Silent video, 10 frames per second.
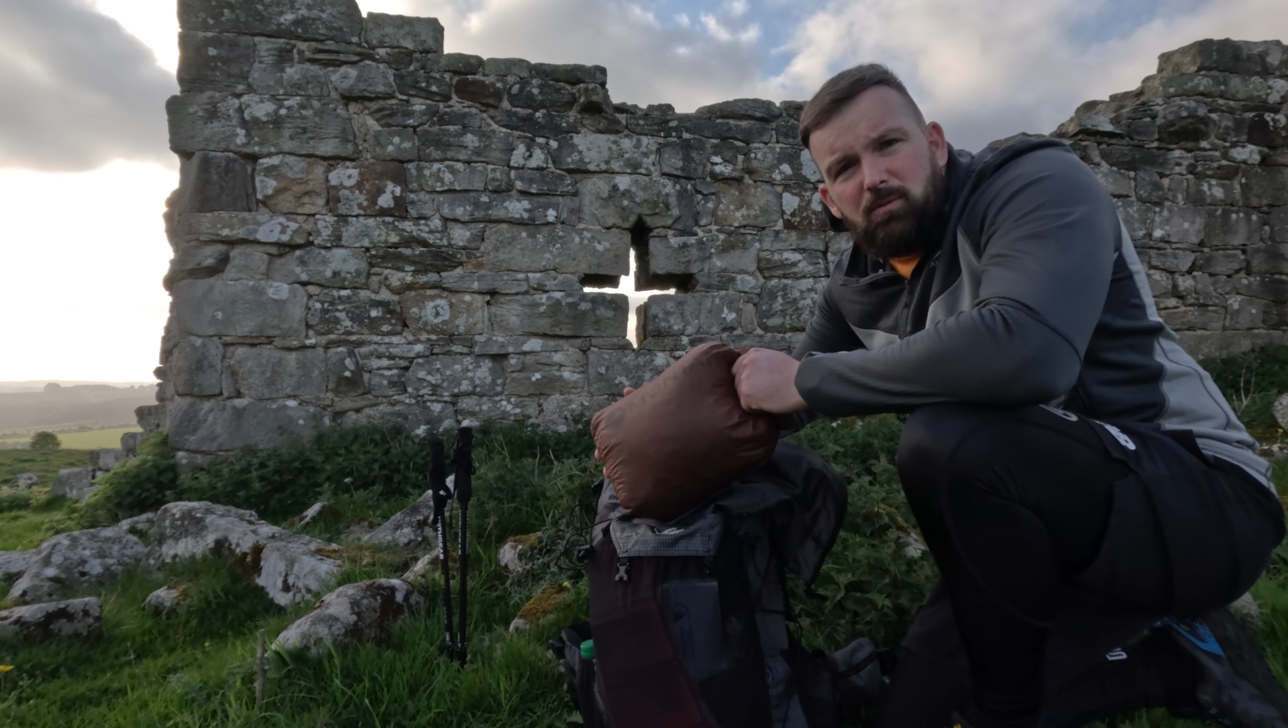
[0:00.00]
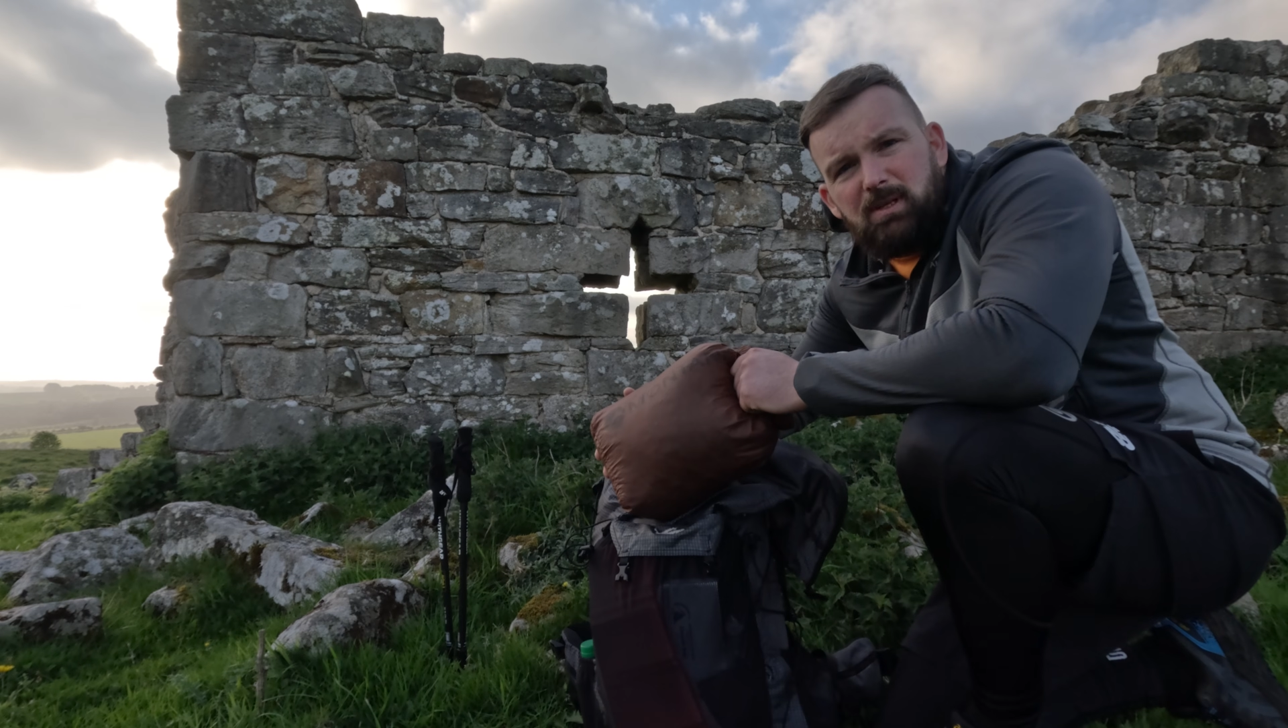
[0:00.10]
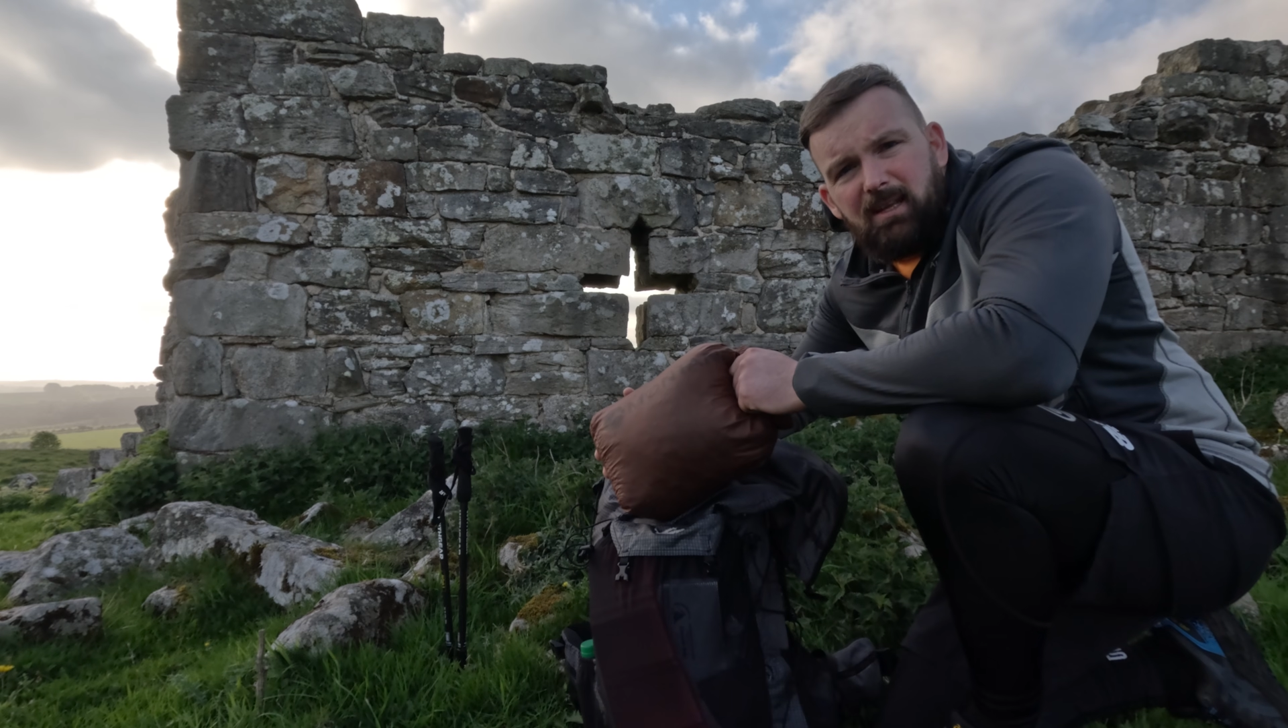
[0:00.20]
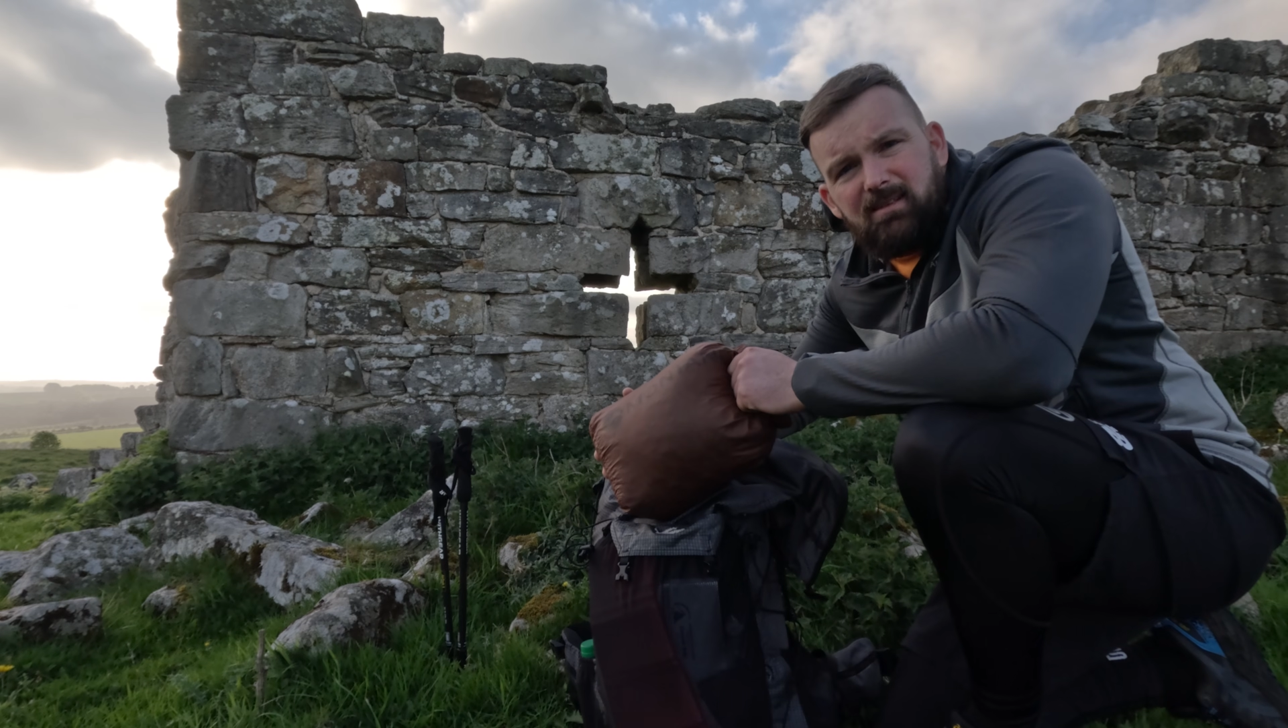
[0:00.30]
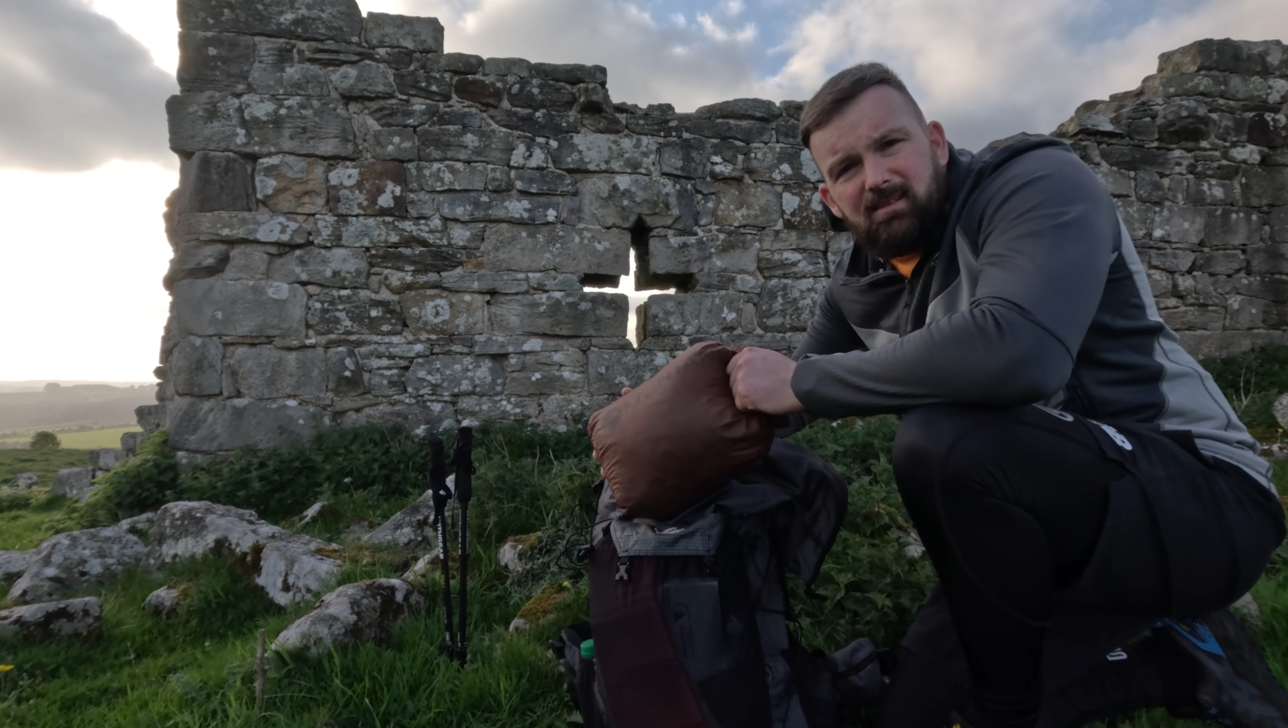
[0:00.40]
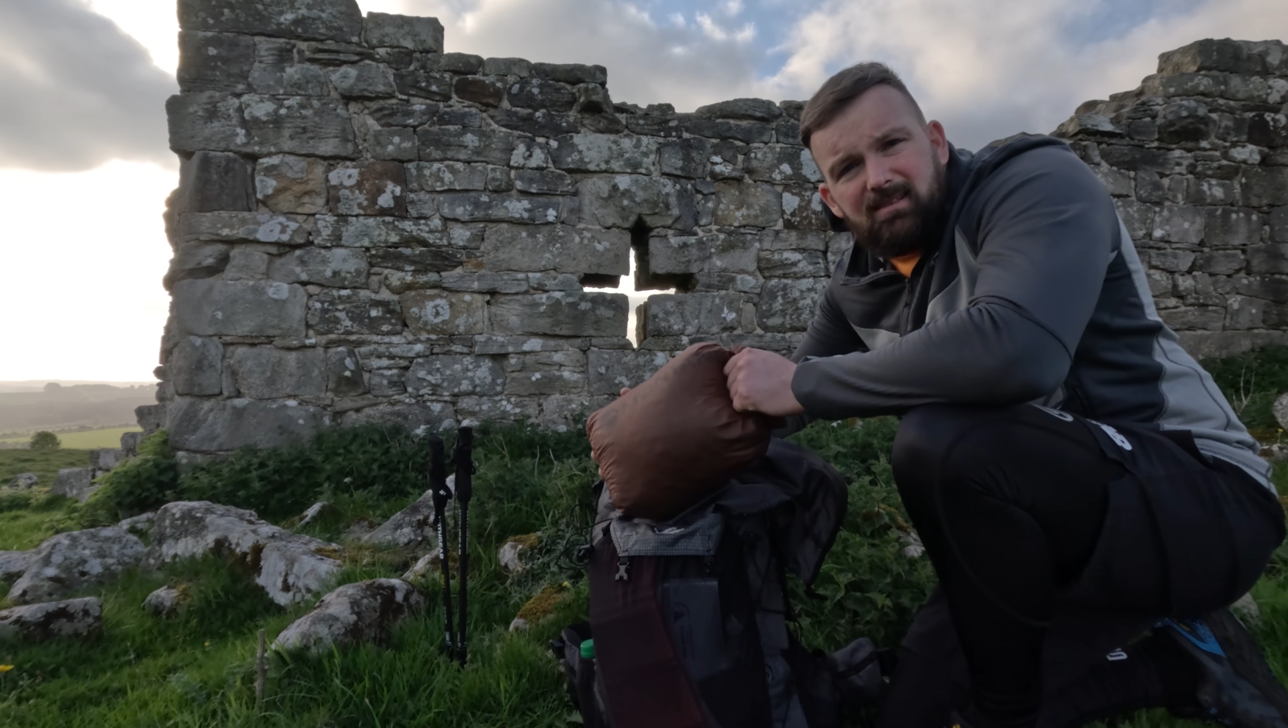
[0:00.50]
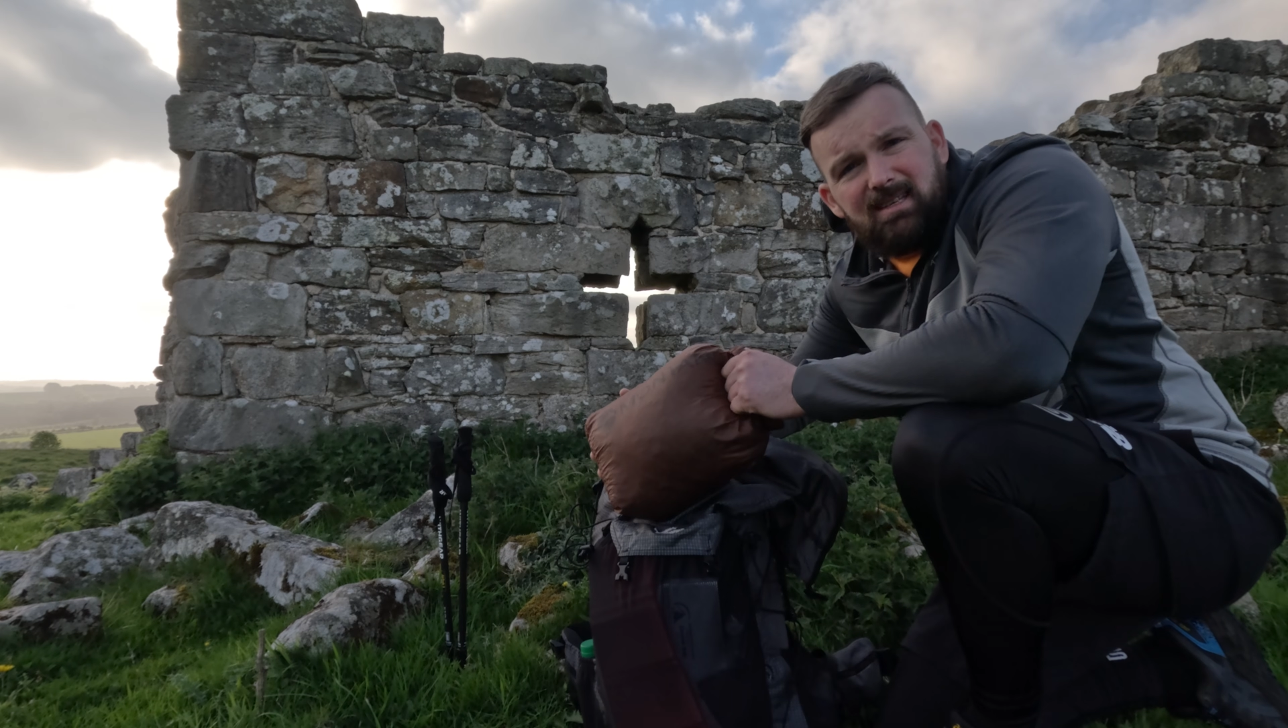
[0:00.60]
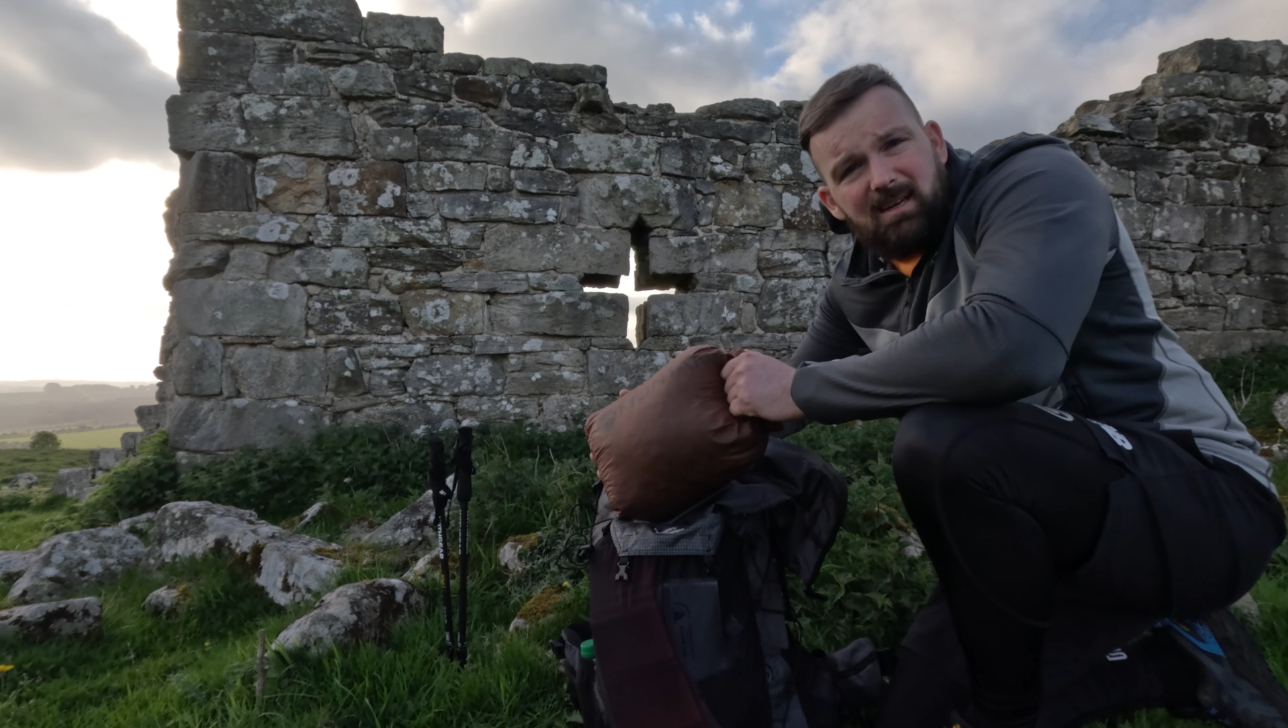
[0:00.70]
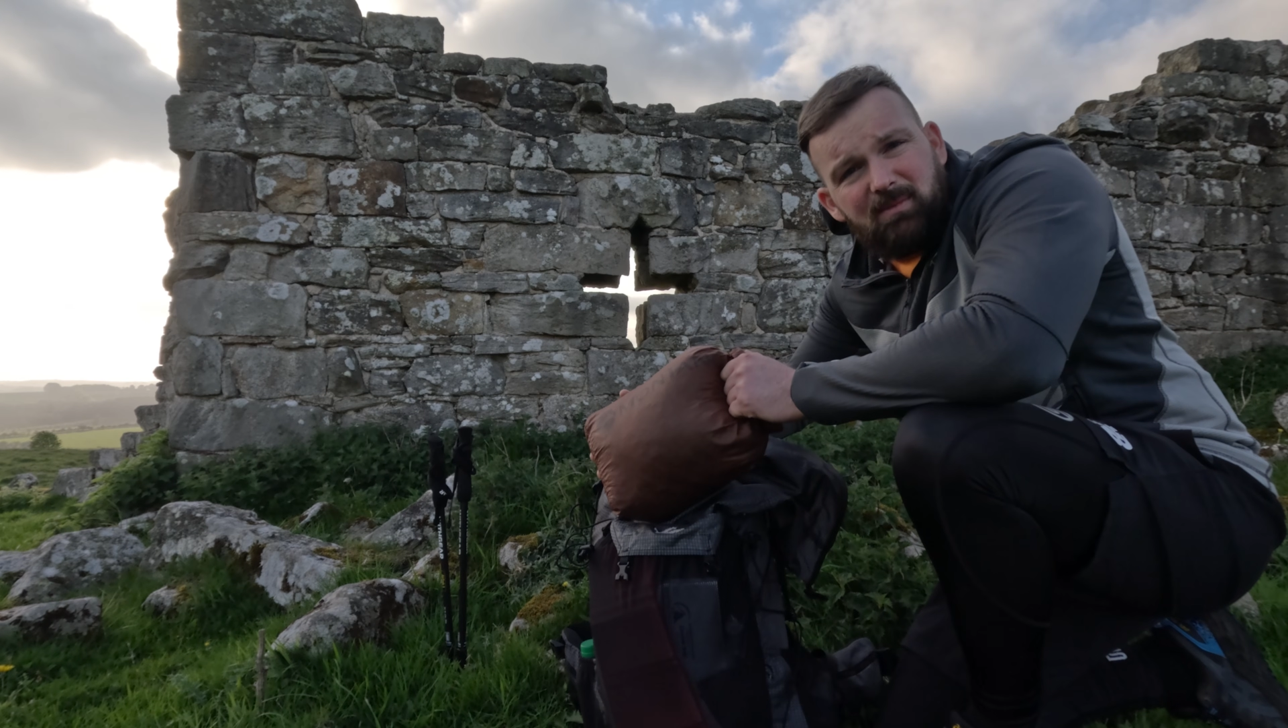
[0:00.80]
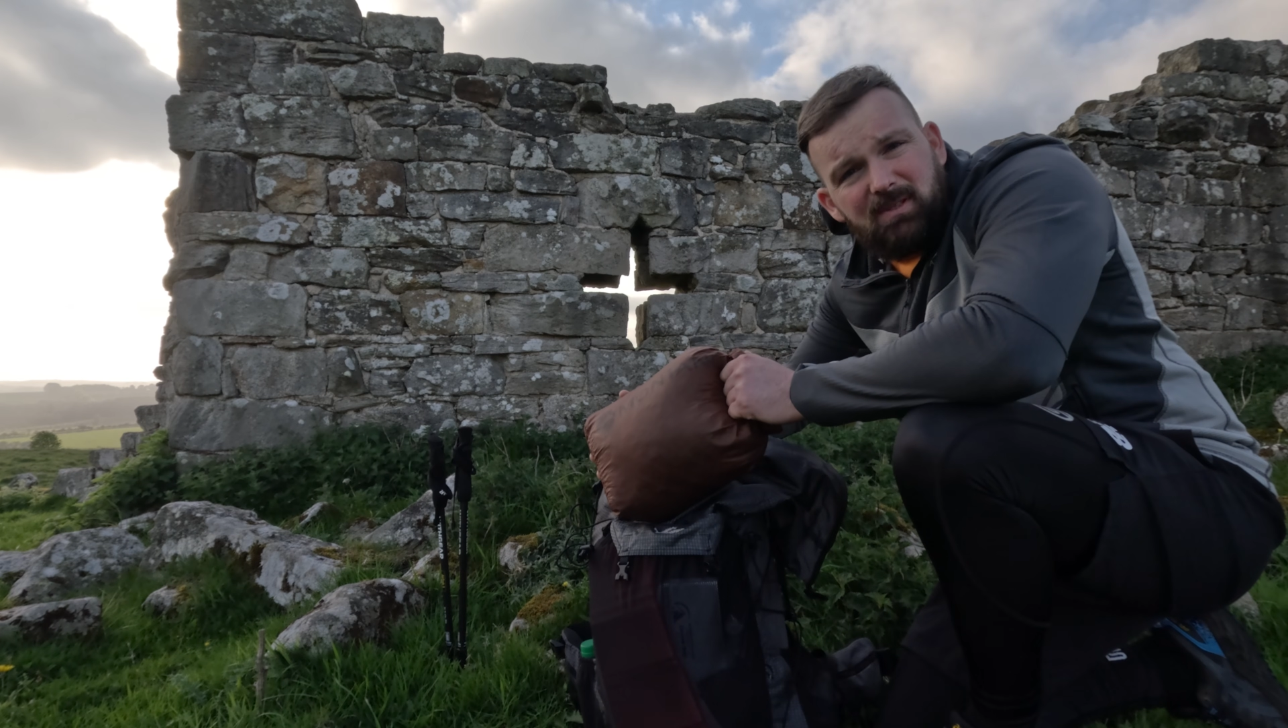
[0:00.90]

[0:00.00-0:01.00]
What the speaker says: tents the same,